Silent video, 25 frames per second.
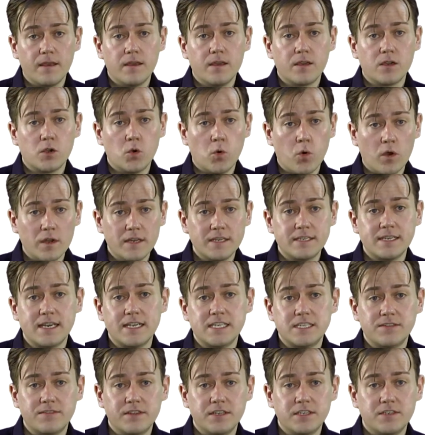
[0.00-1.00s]

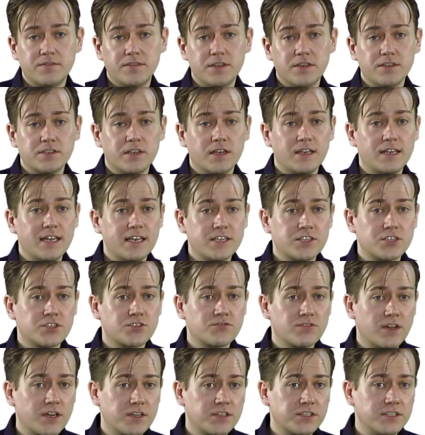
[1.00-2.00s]
Qualitative interviews are less
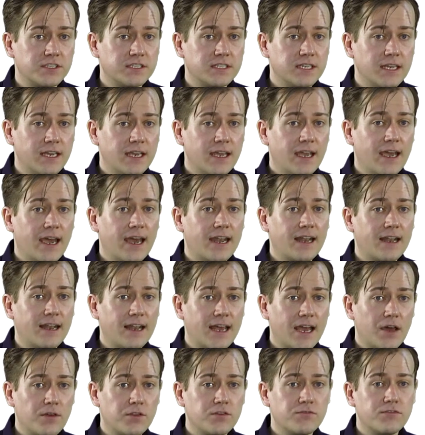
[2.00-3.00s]
structured and
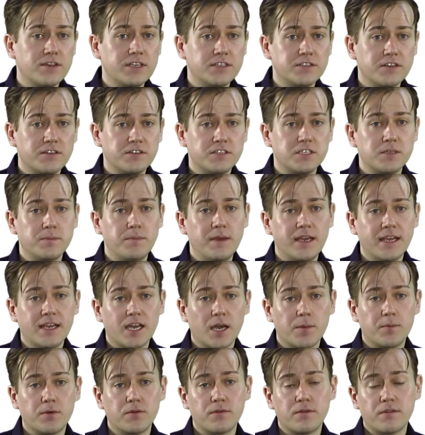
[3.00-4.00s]
allow the researcher to pick
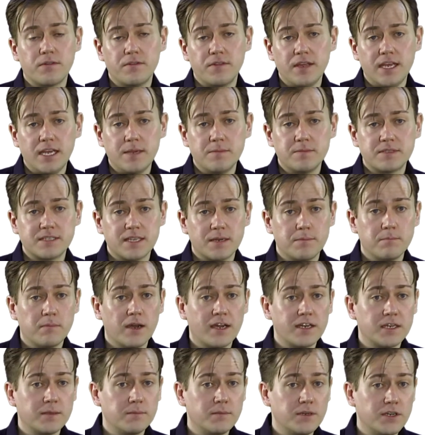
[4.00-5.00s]
up on themes that might
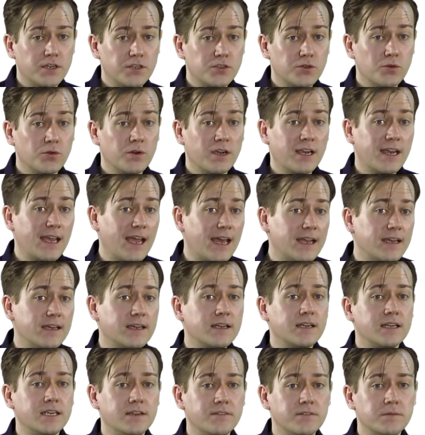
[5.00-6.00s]
emerge
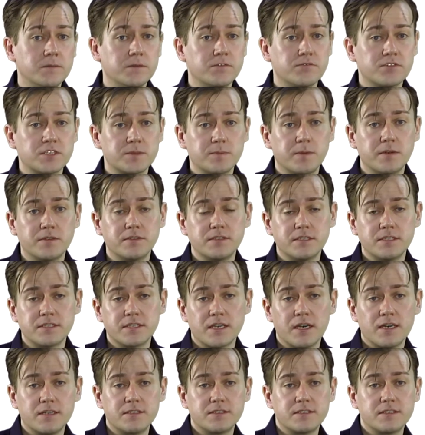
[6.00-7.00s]
organically from the respondent's
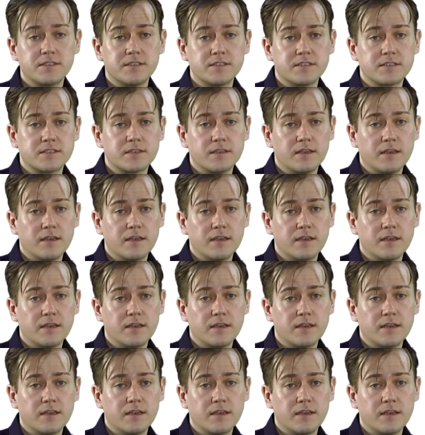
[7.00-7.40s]
answers.